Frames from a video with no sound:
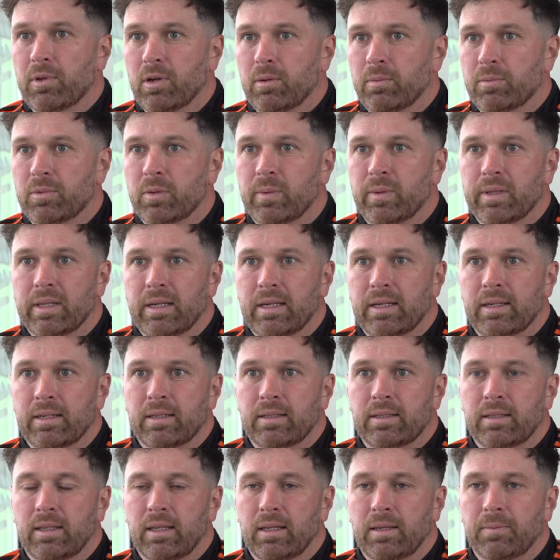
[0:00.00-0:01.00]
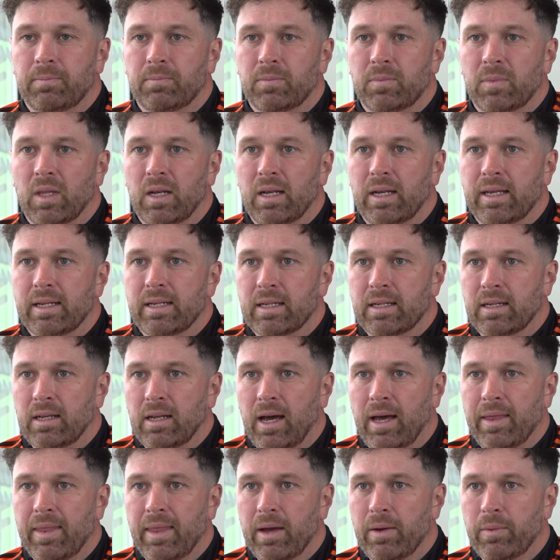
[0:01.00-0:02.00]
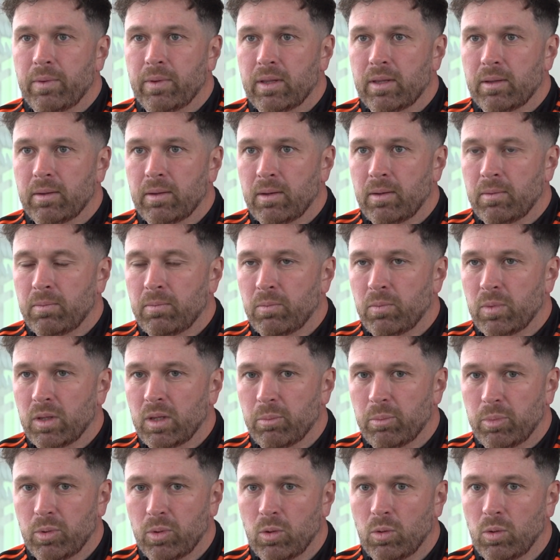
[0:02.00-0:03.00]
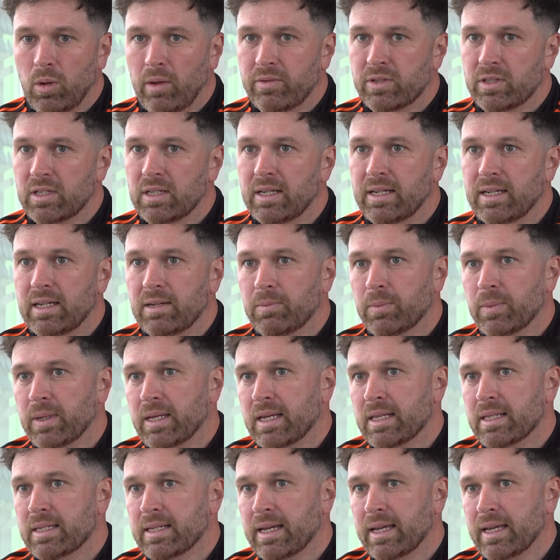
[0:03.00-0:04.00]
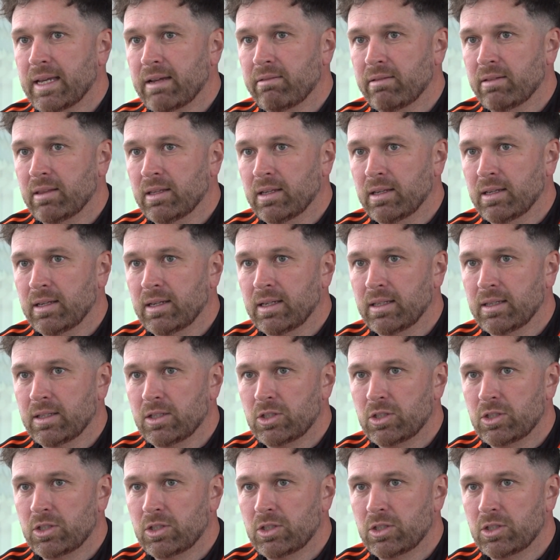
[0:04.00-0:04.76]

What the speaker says: up to be the leading light there with the ball, obviously leading wicket taker in the